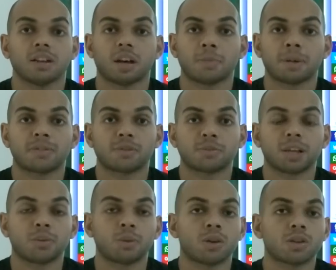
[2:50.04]
Apart from
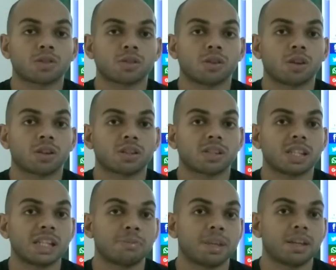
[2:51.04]
that, we also got a
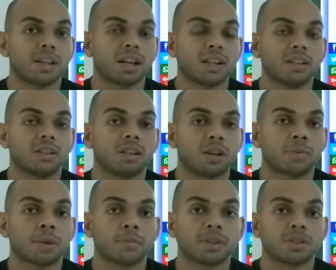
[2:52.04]
sneak peek at the
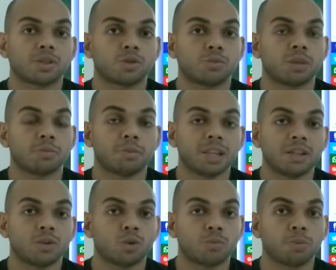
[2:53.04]
upcoming Xiaomi Mi
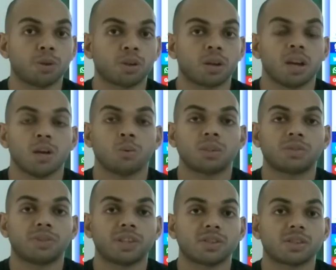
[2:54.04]
notebook, which
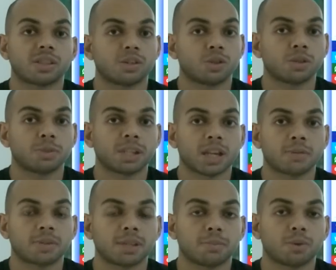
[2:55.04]
features a USB
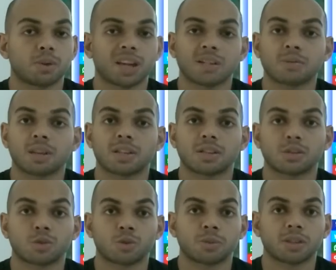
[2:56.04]
Type-C port as well as a
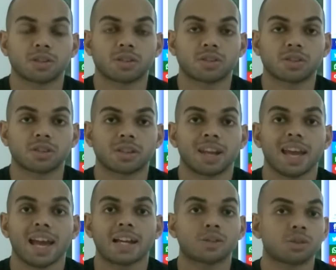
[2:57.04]
chrome construction
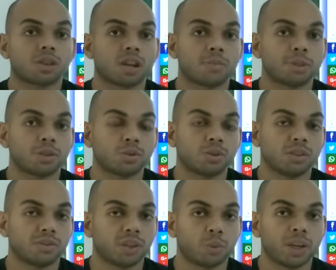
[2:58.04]
and should come in two
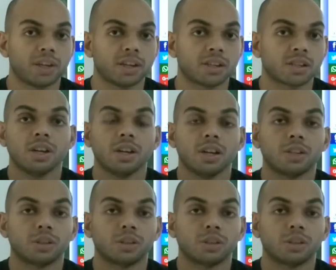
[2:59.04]
different variants.